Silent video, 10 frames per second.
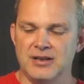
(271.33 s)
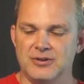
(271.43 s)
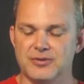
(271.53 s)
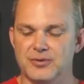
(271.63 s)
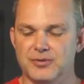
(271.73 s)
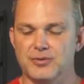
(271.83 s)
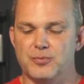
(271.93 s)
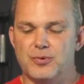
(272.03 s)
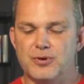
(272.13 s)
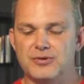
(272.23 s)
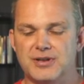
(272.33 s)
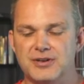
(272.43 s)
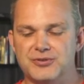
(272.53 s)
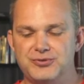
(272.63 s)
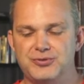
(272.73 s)
You know, the, the word
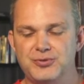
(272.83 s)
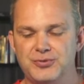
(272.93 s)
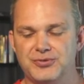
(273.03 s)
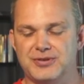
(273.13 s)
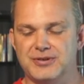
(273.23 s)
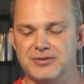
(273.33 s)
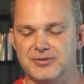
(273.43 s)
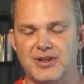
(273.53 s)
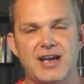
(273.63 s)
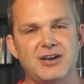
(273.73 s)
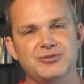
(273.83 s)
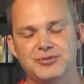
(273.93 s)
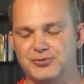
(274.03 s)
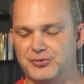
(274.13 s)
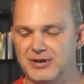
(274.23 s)
that is used here is actually
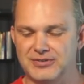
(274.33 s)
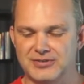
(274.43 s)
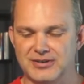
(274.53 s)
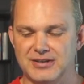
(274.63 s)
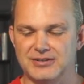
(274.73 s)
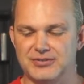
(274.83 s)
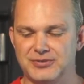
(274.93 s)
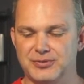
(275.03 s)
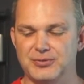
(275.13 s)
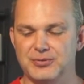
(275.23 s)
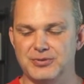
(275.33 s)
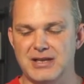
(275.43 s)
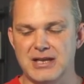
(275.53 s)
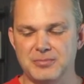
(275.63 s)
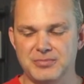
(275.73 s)
translates to
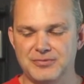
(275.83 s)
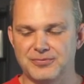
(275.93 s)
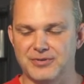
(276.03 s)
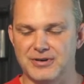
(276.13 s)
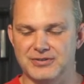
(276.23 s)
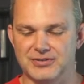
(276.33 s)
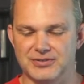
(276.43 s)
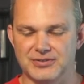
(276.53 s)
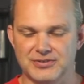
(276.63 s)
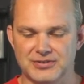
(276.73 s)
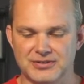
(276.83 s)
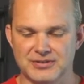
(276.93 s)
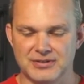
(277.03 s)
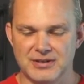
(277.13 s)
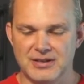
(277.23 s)
empty phrases,
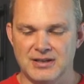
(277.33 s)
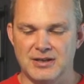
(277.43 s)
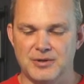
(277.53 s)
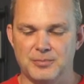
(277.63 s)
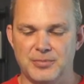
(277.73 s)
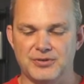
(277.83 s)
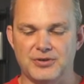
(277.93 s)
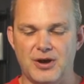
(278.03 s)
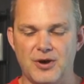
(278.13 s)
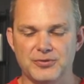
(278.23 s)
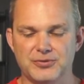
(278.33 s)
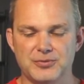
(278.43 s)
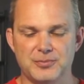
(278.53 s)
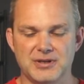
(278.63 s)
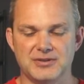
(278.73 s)
but it's
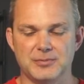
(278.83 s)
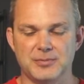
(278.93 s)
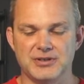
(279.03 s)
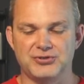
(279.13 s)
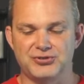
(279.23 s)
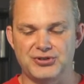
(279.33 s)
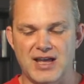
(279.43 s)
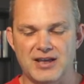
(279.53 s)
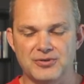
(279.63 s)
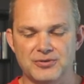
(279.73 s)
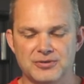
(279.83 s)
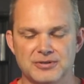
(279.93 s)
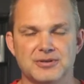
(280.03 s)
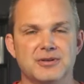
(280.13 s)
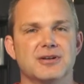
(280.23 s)
also meant to be
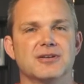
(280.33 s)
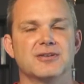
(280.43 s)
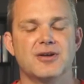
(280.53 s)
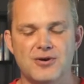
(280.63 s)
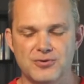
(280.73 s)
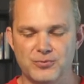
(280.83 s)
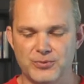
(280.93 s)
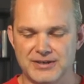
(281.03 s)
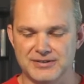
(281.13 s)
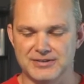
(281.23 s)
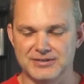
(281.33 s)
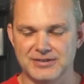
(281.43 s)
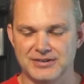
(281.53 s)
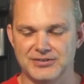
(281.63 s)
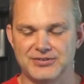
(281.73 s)
chatter, long
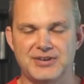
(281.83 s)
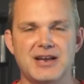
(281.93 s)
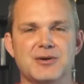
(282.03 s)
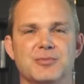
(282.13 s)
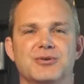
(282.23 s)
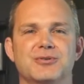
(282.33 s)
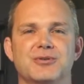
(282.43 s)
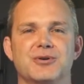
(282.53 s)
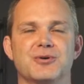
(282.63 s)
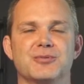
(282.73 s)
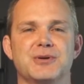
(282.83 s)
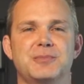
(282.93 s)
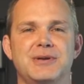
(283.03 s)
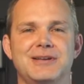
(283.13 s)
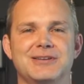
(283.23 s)
winded, stammer, or
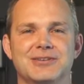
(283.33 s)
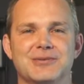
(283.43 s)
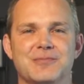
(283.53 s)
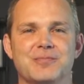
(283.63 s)
repeat.